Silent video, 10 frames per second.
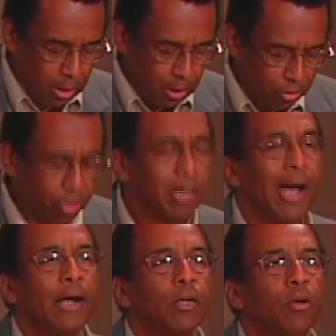
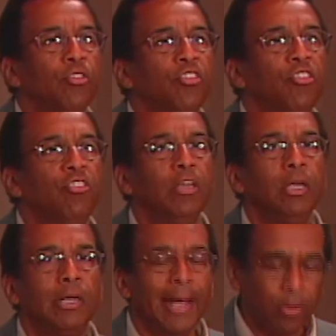Chicago's City
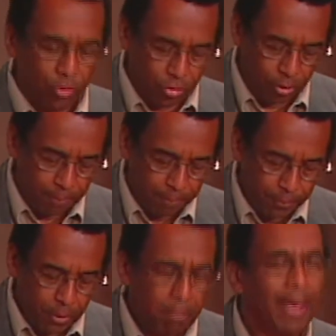Council
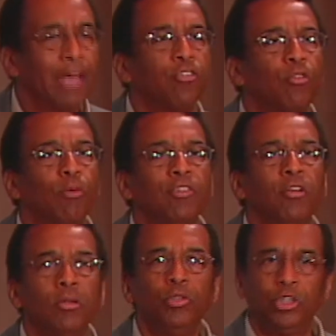passed a
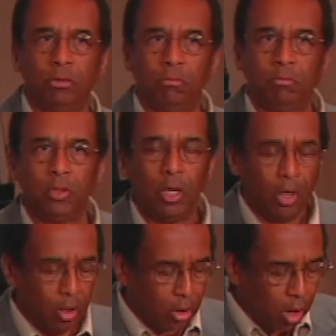resolution
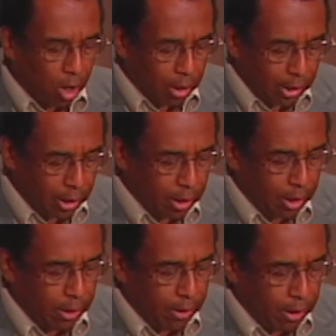calling
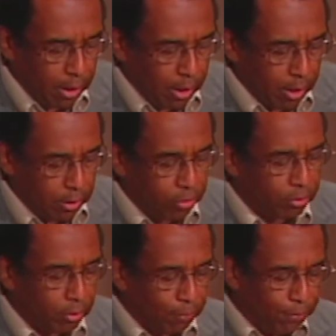this
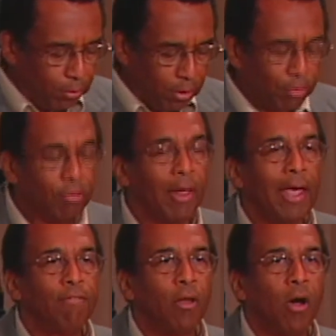fugitive
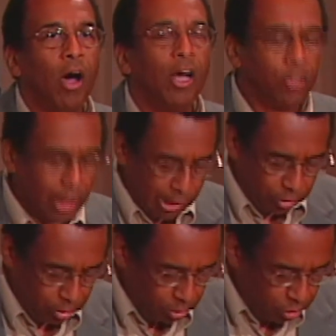slave law
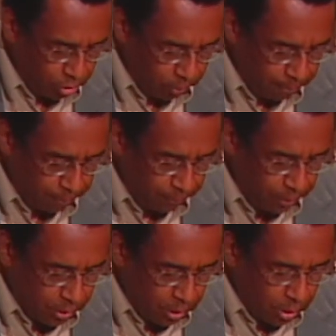unconstitutional,
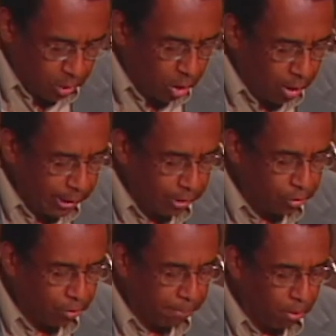calling the
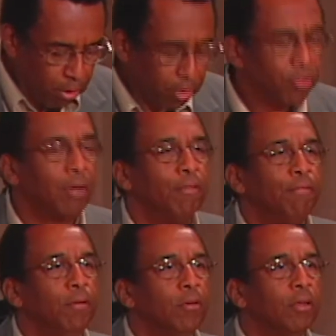supporters of the
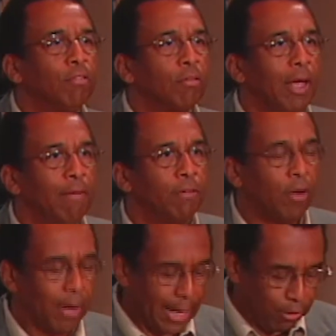fugitive slave
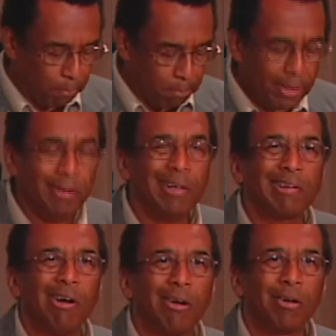law as Benedict
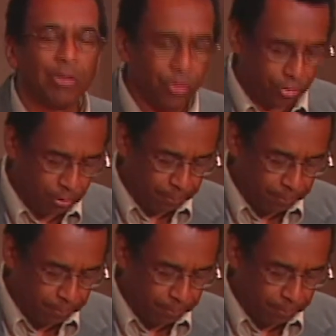Arnolds,